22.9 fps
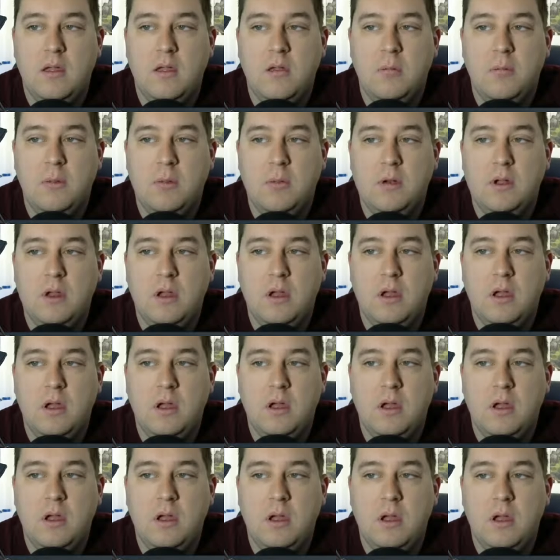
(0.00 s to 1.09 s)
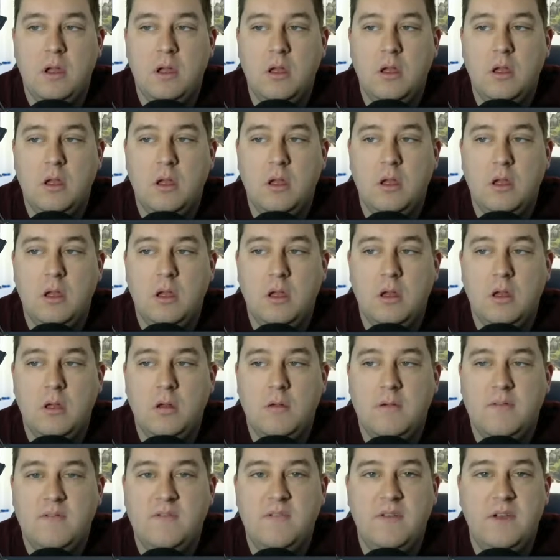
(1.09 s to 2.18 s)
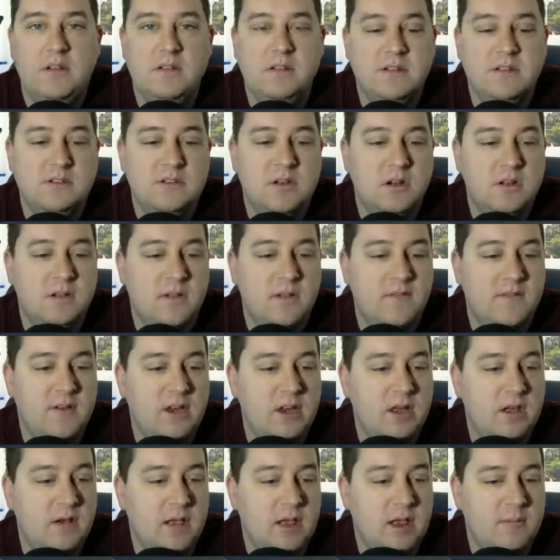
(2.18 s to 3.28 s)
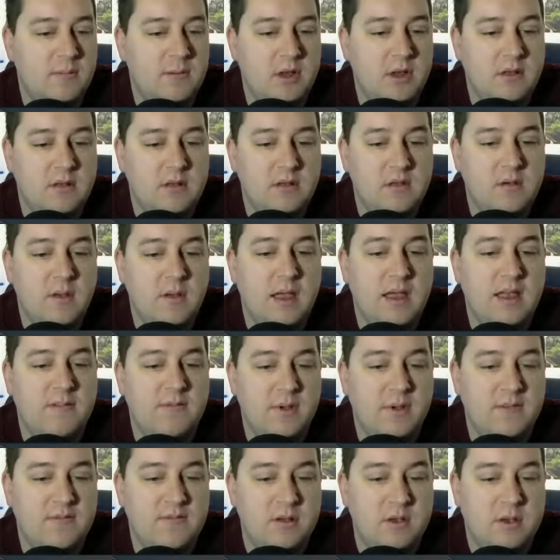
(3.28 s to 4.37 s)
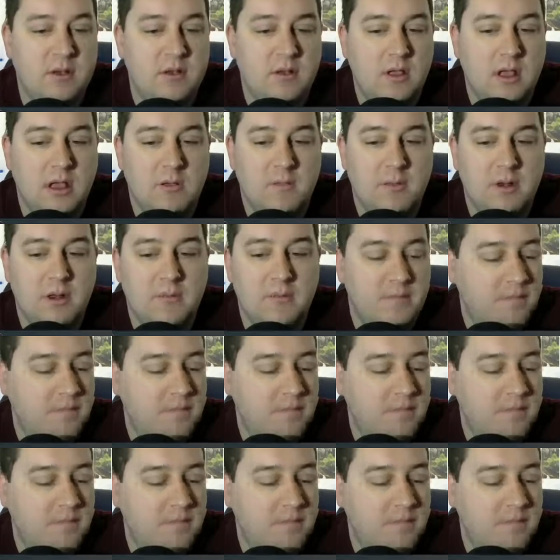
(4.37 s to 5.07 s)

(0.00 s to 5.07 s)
Ba-ba-da. Failed to start the video camera. You have my video camera.